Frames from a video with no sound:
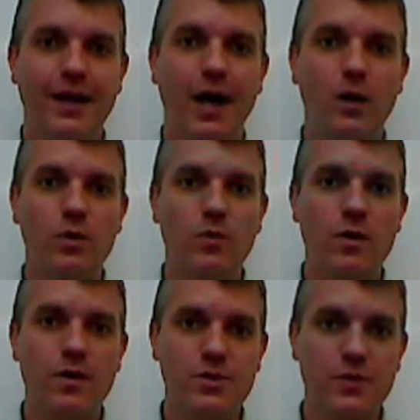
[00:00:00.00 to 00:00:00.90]
Hello and
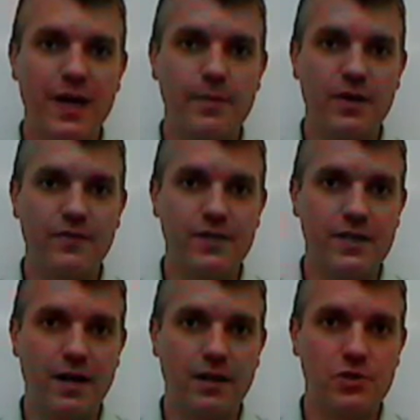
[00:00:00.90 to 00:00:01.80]
welcome to Anatomy and
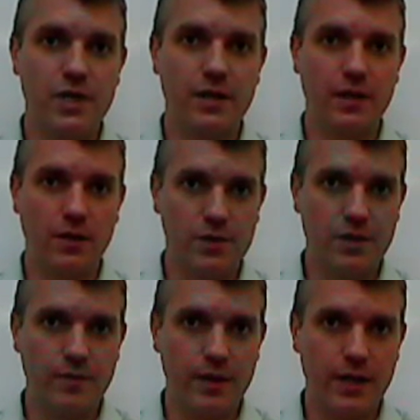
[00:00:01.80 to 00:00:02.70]
Physiology at Glen Oaks
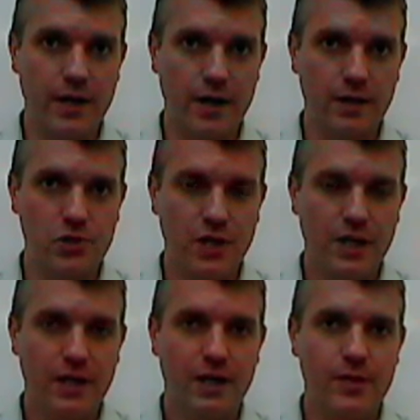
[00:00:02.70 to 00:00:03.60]
Community College.
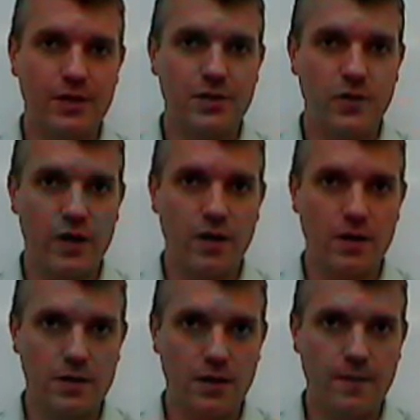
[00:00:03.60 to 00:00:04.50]
I'm Dr. Ren
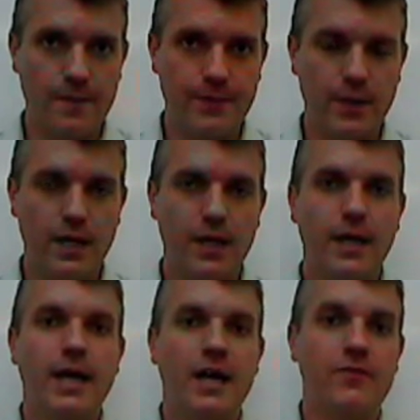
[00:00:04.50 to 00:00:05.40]
Hartung.
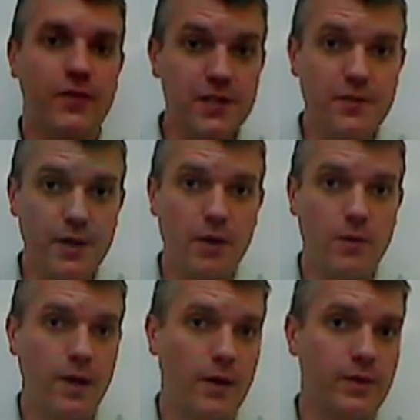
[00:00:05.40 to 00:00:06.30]
And for this
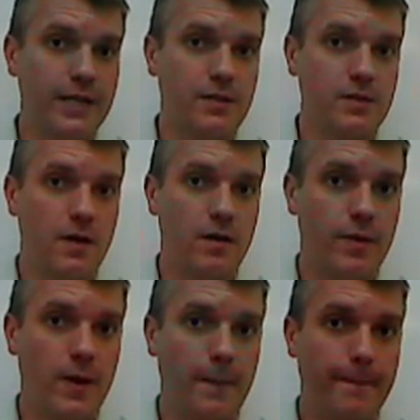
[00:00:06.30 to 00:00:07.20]
video, I would like to talk
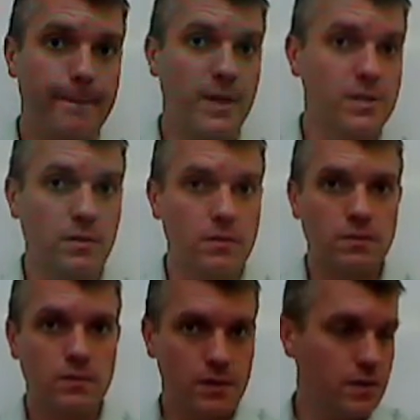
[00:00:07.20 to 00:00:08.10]
about muscle.
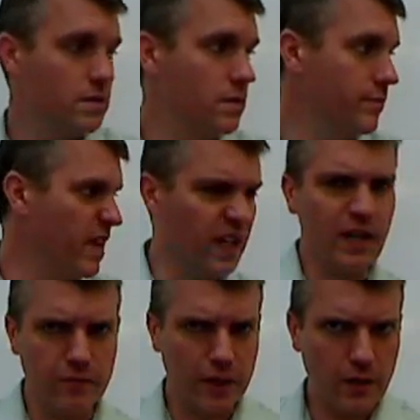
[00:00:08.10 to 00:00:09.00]
This is the
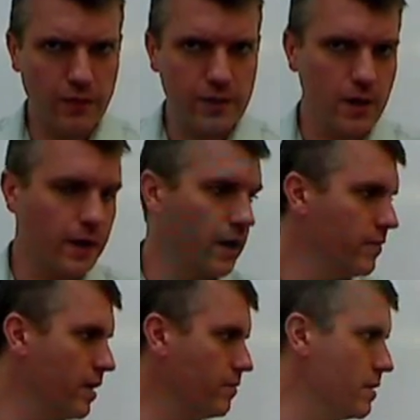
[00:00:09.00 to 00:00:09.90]
beginning video for talking
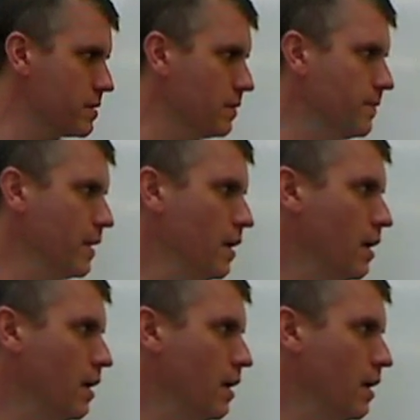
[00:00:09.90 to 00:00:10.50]
about muscle.